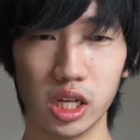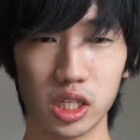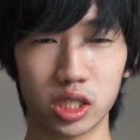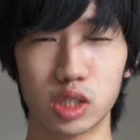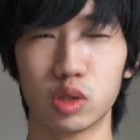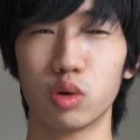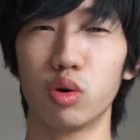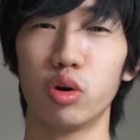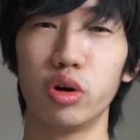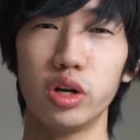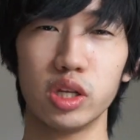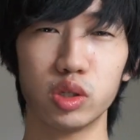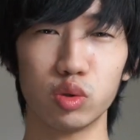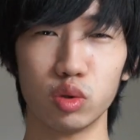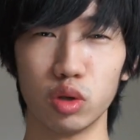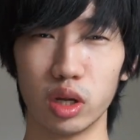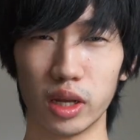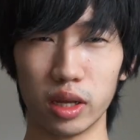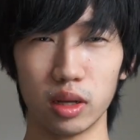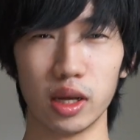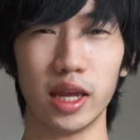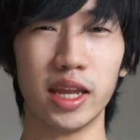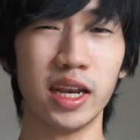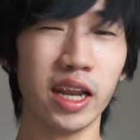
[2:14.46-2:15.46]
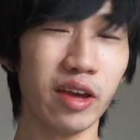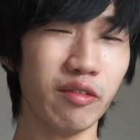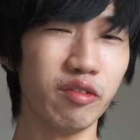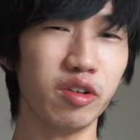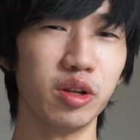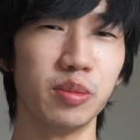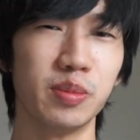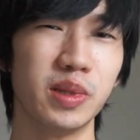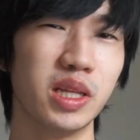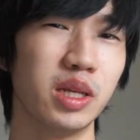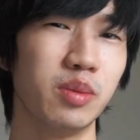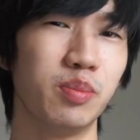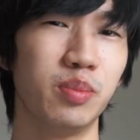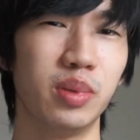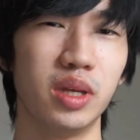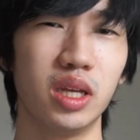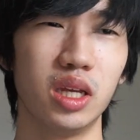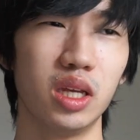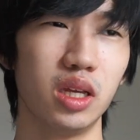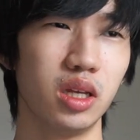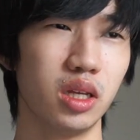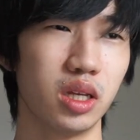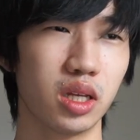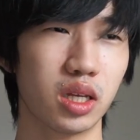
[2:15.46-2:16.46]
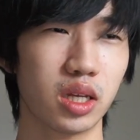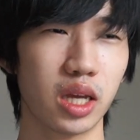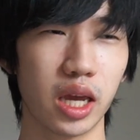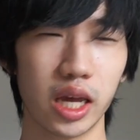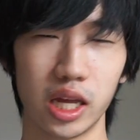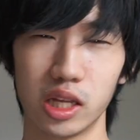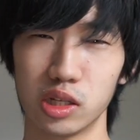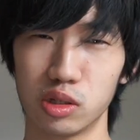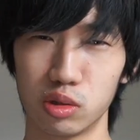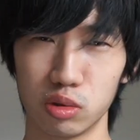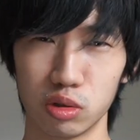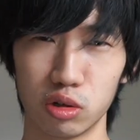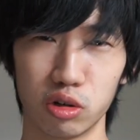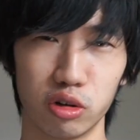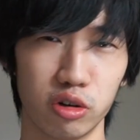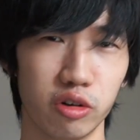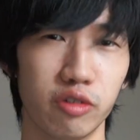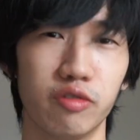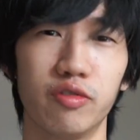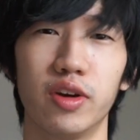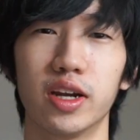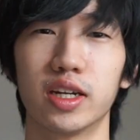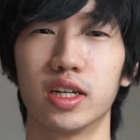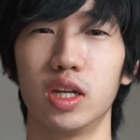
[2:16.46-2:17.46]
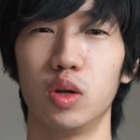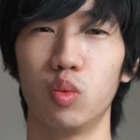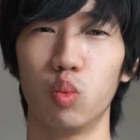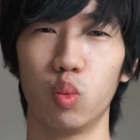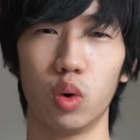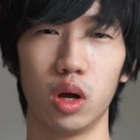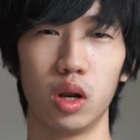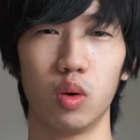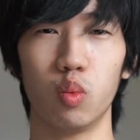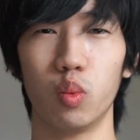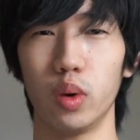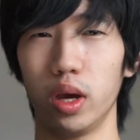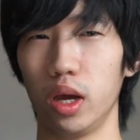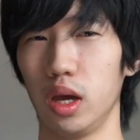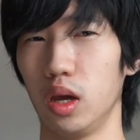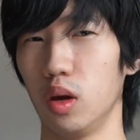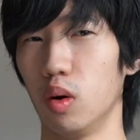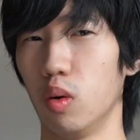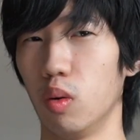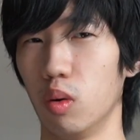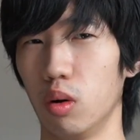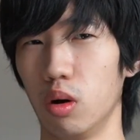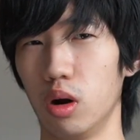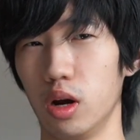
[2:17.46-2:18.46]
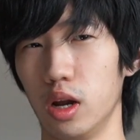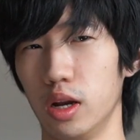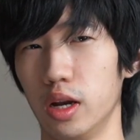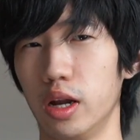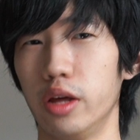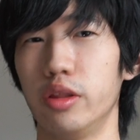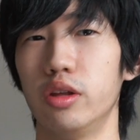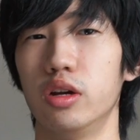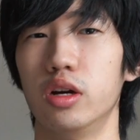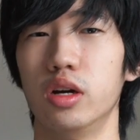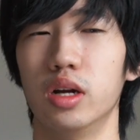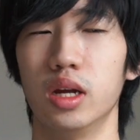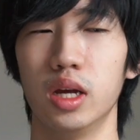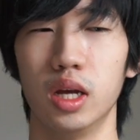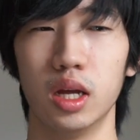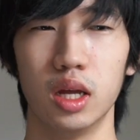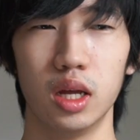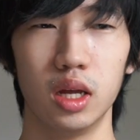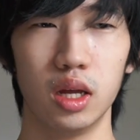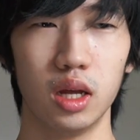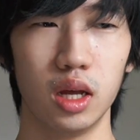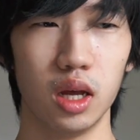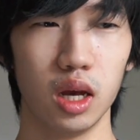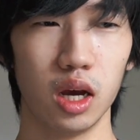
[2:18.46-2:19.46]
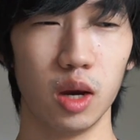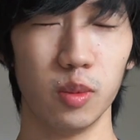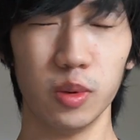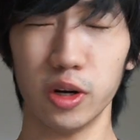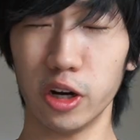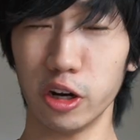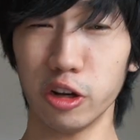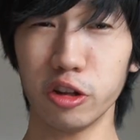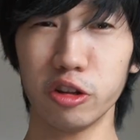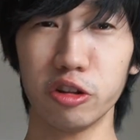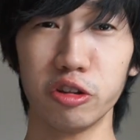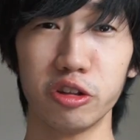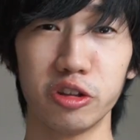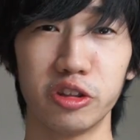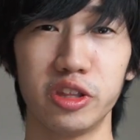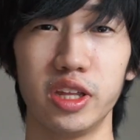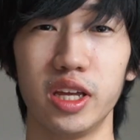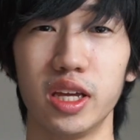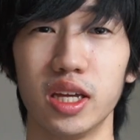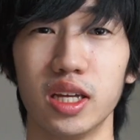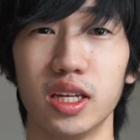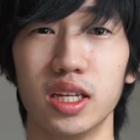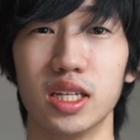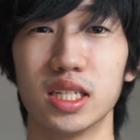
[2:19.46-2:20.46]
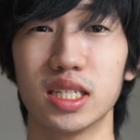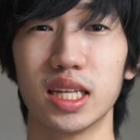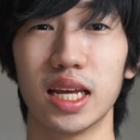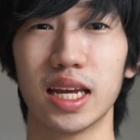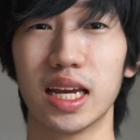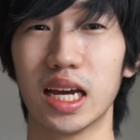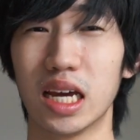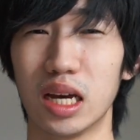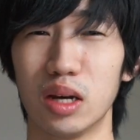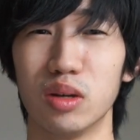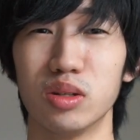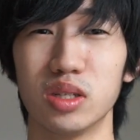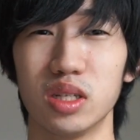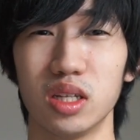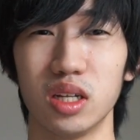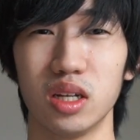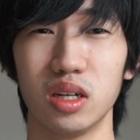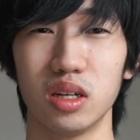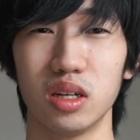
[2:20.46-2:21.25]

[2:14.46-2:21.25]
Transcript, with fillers: sororities will inevitably be canceled or affected one way or another. Um, and another thing is like housing.